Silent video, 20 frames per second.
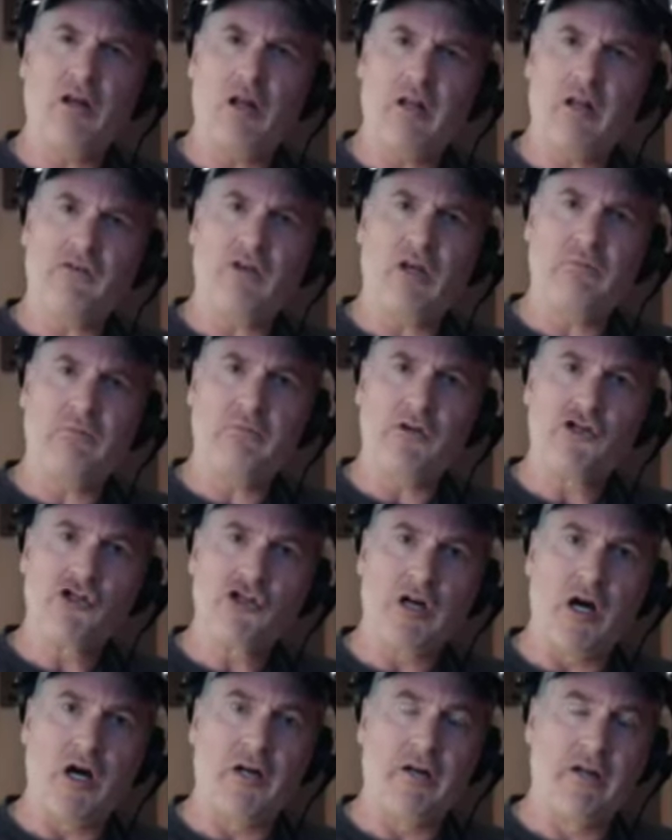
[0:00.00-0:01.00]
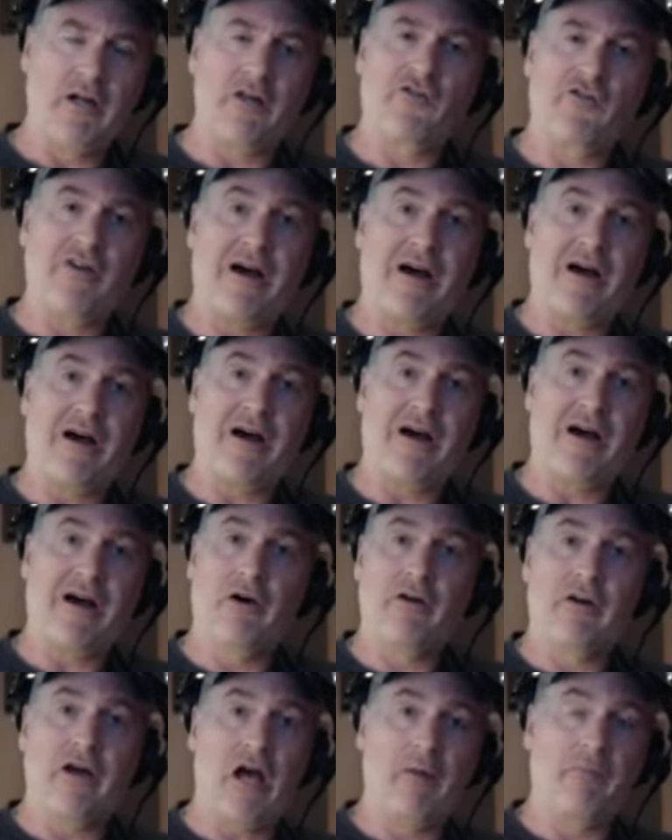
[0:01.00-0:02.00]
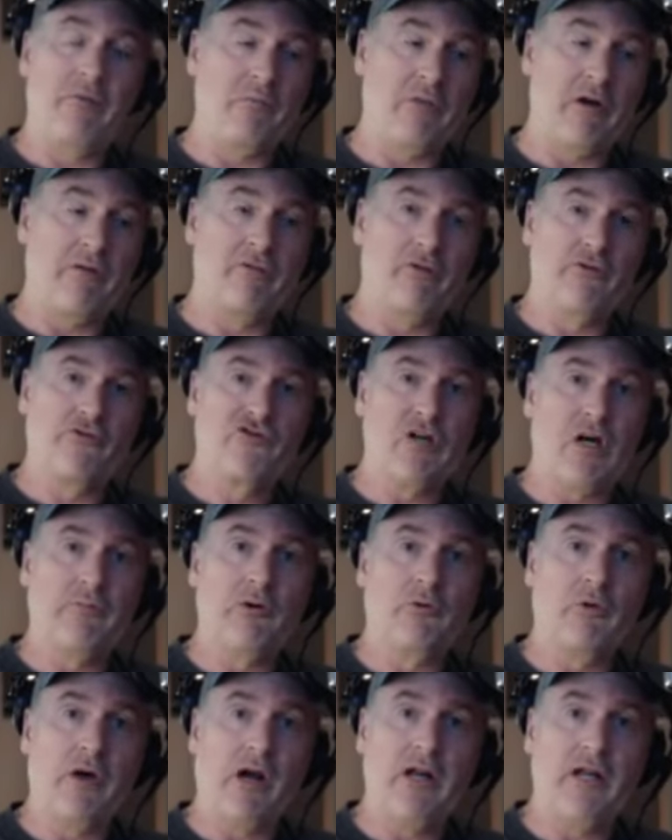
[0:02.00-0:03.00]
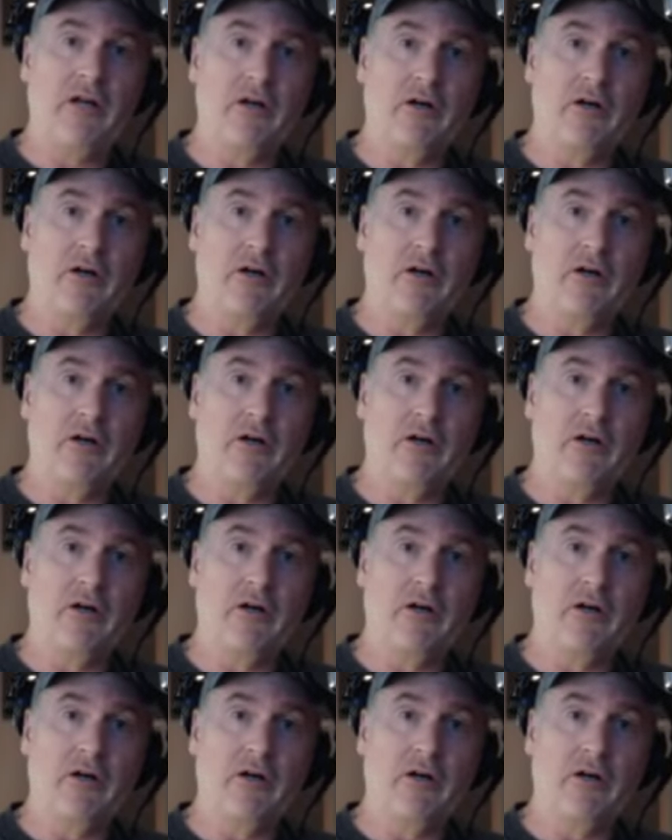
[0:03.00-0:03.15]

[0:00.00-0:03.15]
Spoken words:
give him a shot. And that's how it happened. My first job in radio.